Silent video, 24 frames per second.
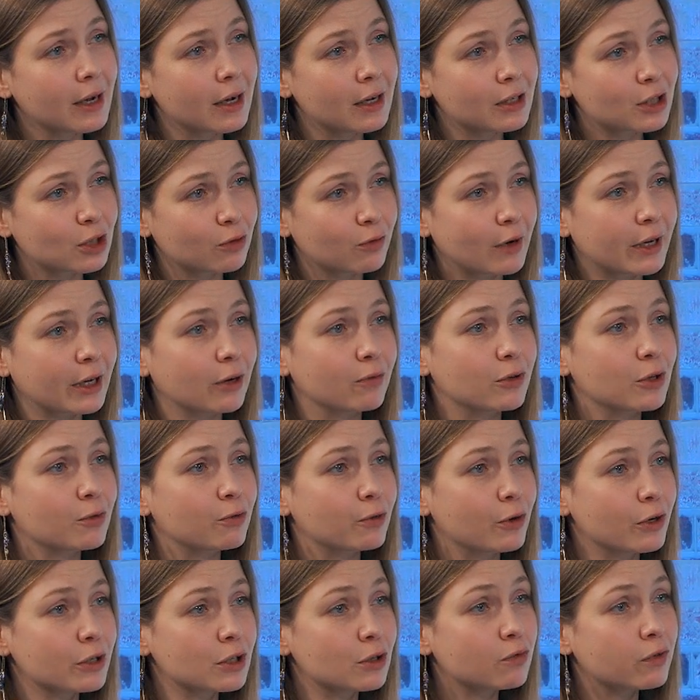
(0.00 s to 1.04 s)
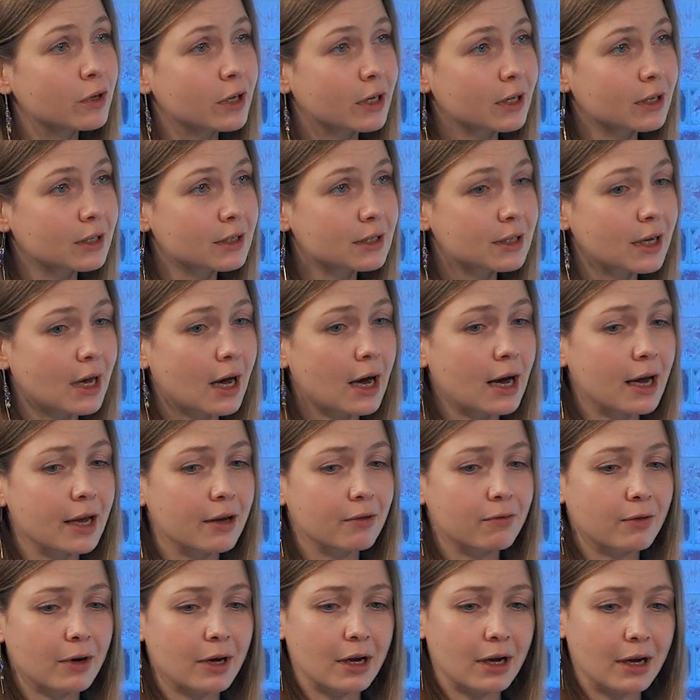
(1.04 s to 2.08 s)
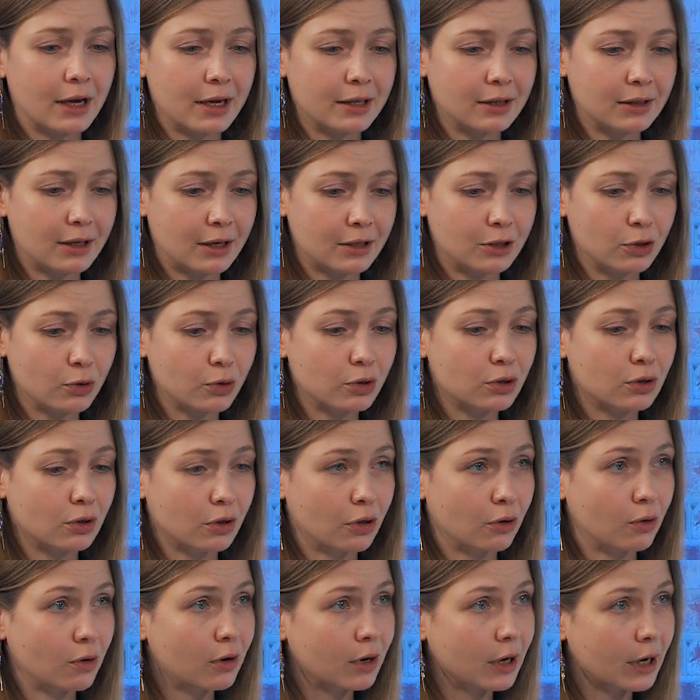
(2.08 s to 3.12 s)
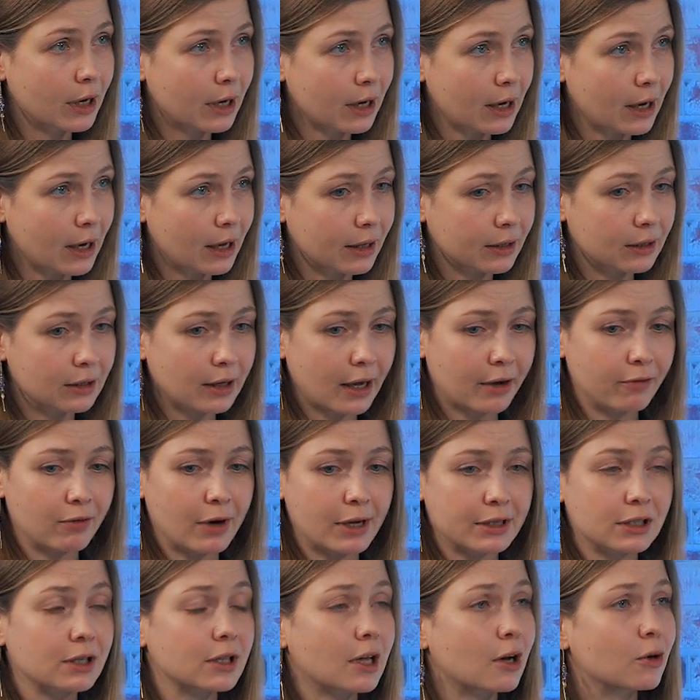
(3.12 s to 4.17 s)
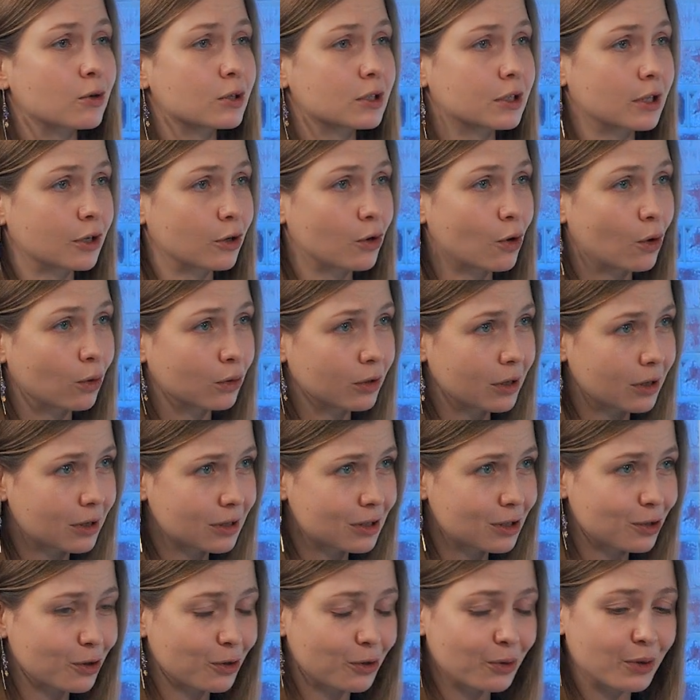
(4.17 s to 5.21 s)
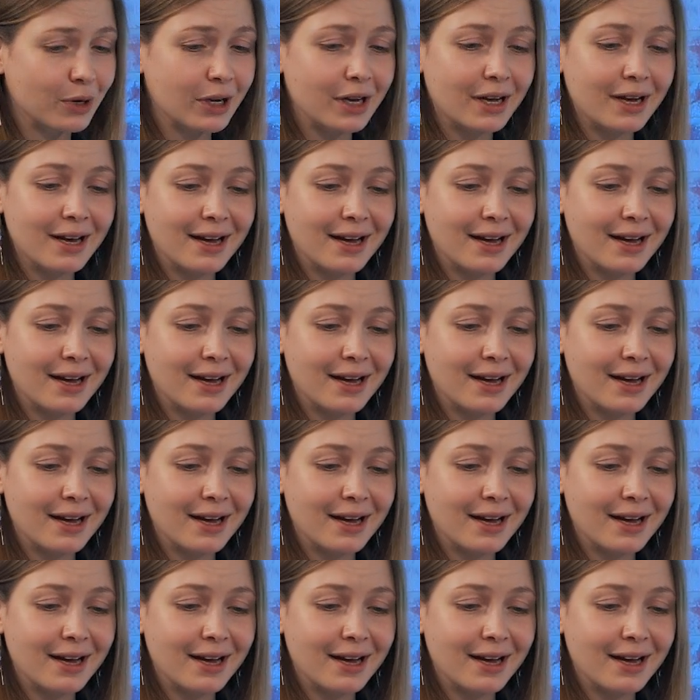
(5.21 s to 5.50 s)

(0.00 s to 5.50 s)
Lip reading: So one of the first things I've introduced to the org, and I've asked our stakeholders to